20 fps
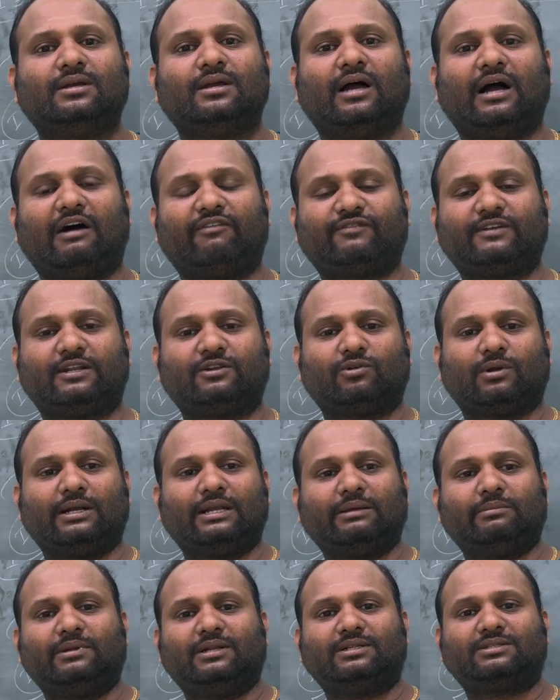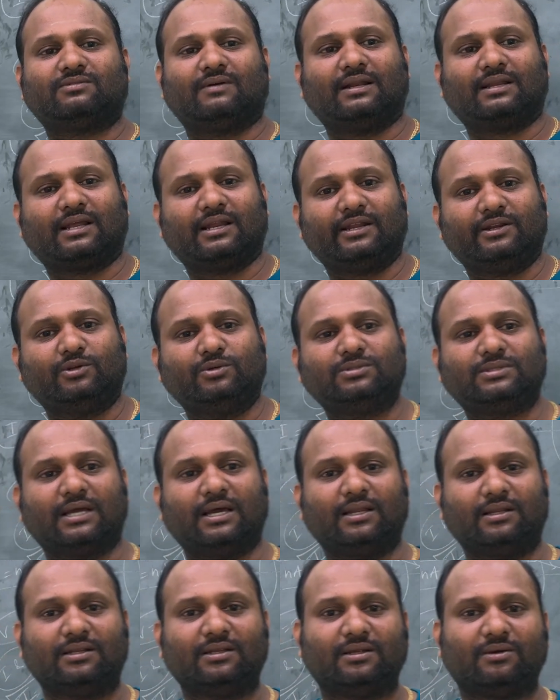After 20 minutes, what can I do,
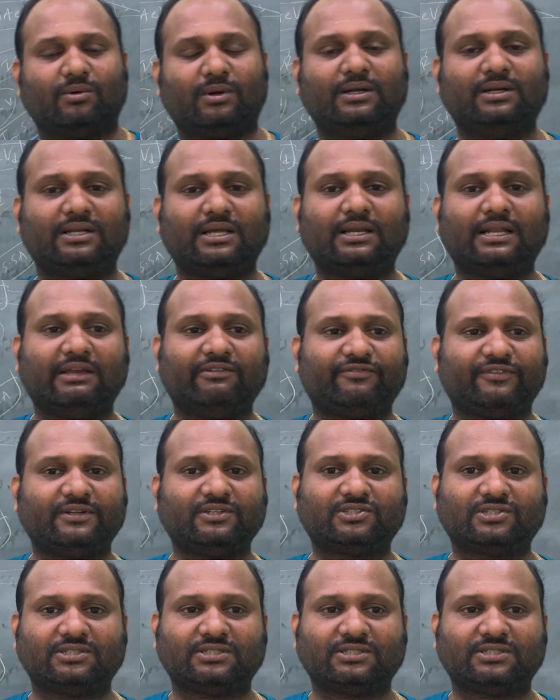sir? One time I finished,